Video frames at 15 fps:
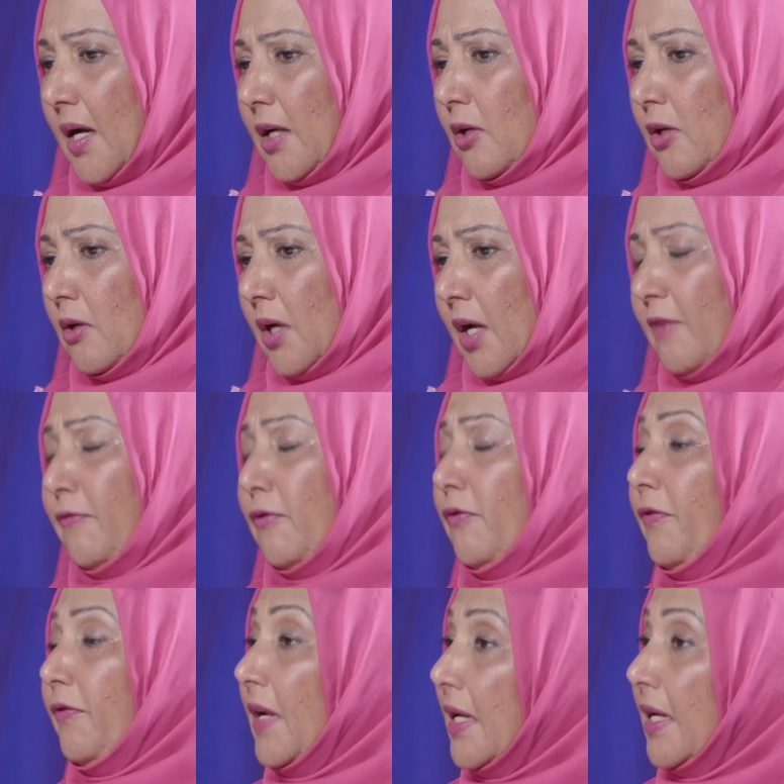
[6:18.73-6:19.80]
you know, kind of
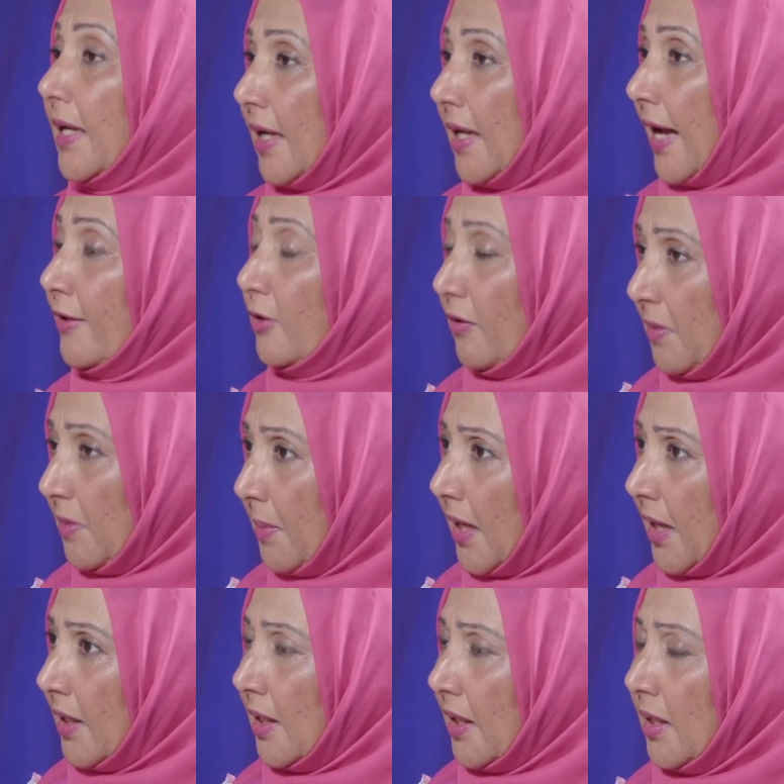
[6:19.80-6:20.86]
fulfilling an act of
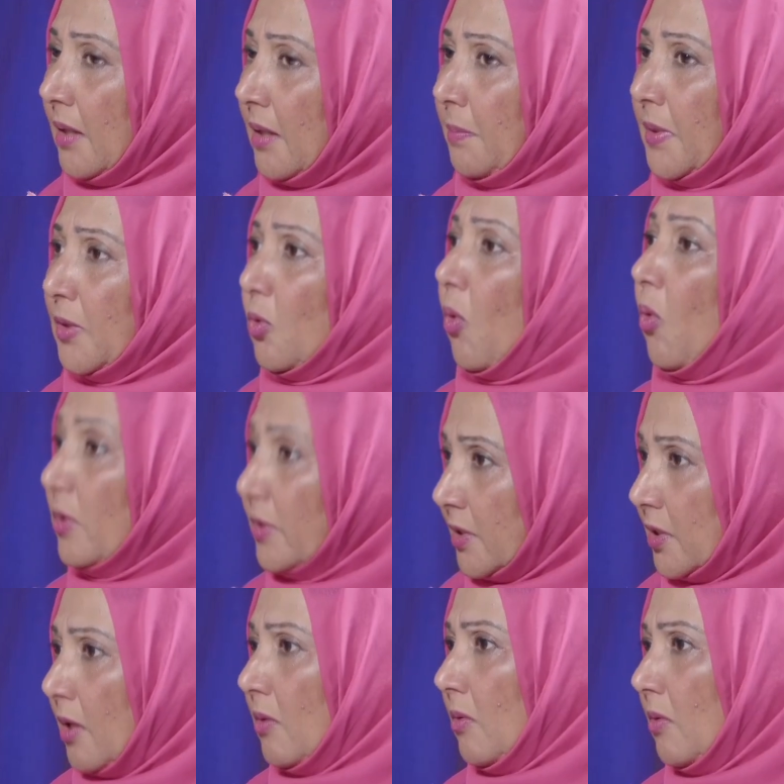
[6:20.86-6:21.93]
ibadah, but, mm-hmm,
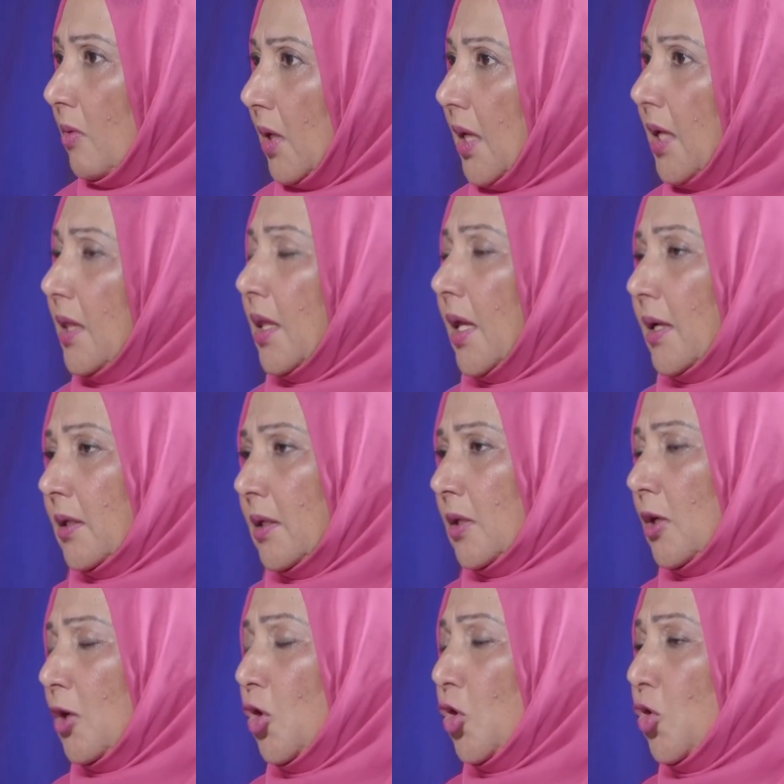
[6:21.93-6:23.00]
also in that
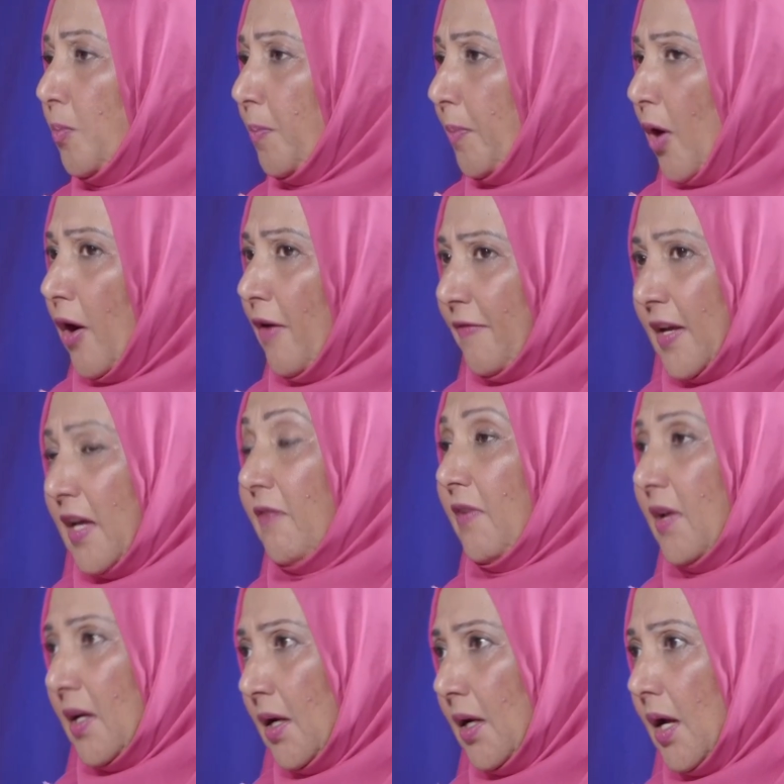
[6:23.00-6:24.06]
loop of
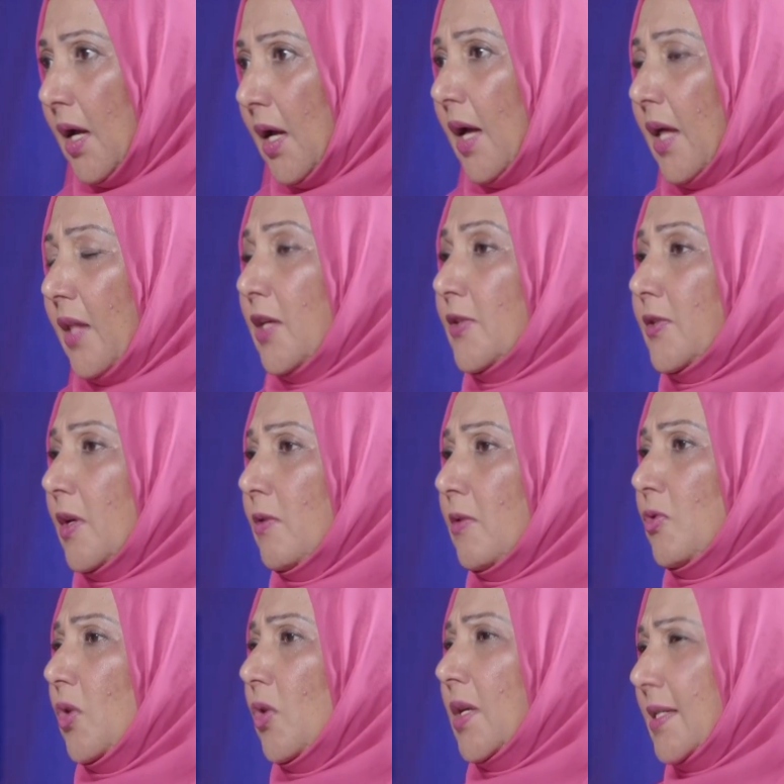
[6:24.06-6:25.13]
giving, mm-hmm, there's
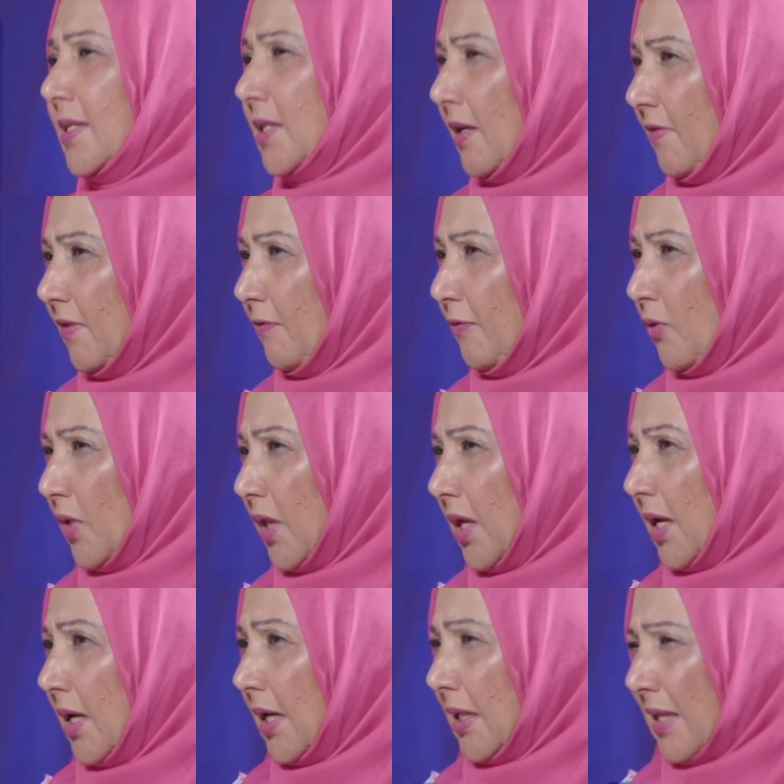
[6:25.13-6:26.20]
those who are receiving for
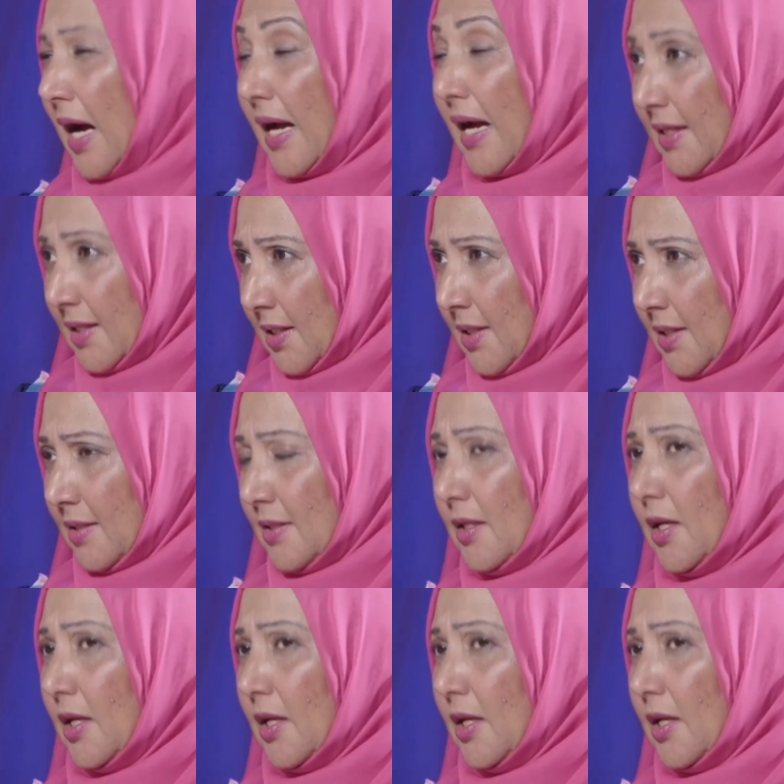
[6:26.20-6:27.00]
their dire needs.